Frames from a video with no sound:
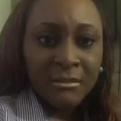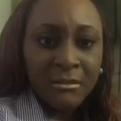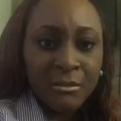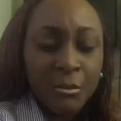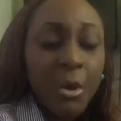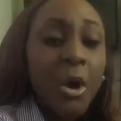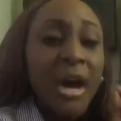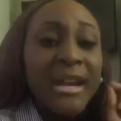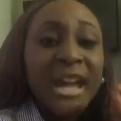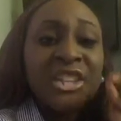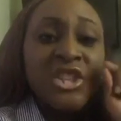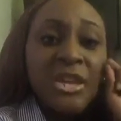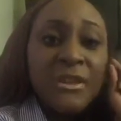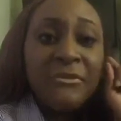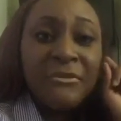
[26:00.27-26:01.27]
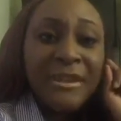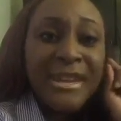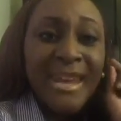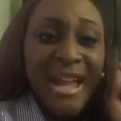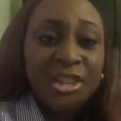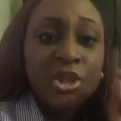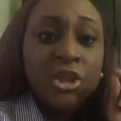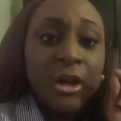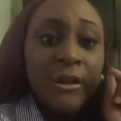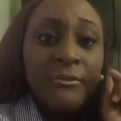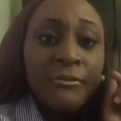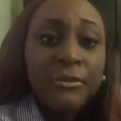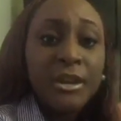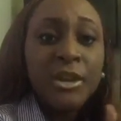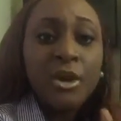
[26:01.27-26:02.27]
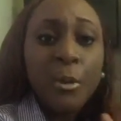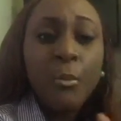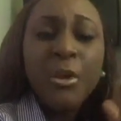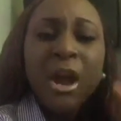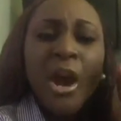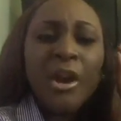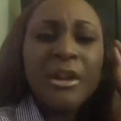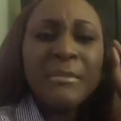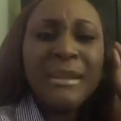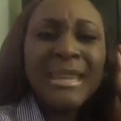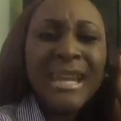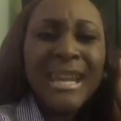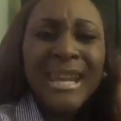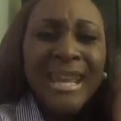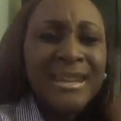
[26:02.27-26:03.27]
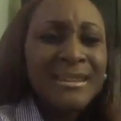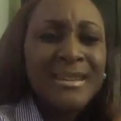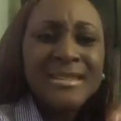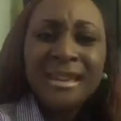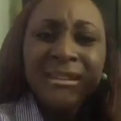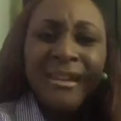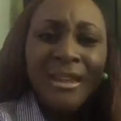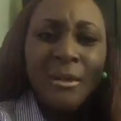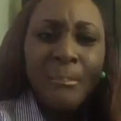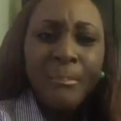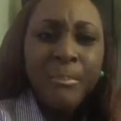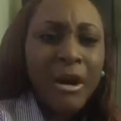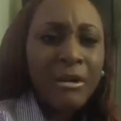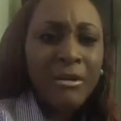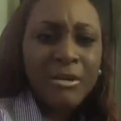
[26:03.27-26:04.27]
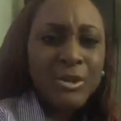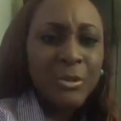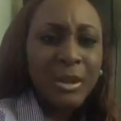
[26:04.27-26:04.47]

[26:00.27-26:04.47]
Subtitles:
We're going to achieve financial freedom. We are going to be the lenders and not the borrowers.